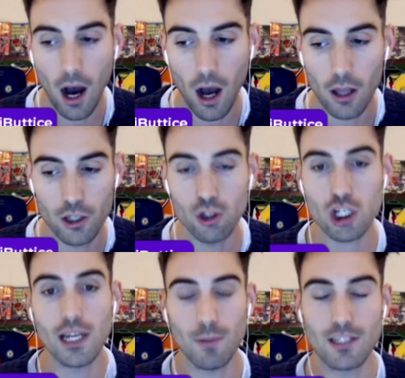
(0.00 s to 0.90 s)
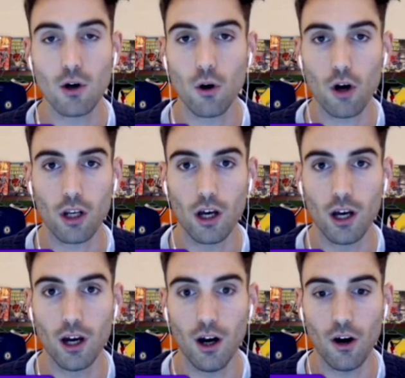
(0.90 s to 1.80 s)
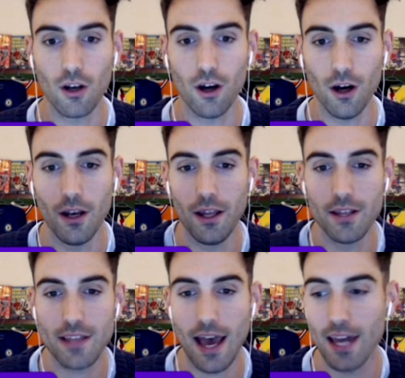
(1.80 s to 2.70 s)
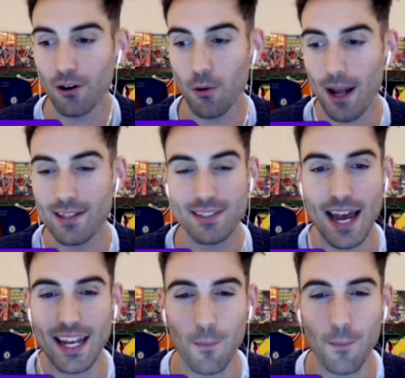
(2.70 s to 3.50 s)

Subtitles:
usually we talk and it's aired on a Wednesday,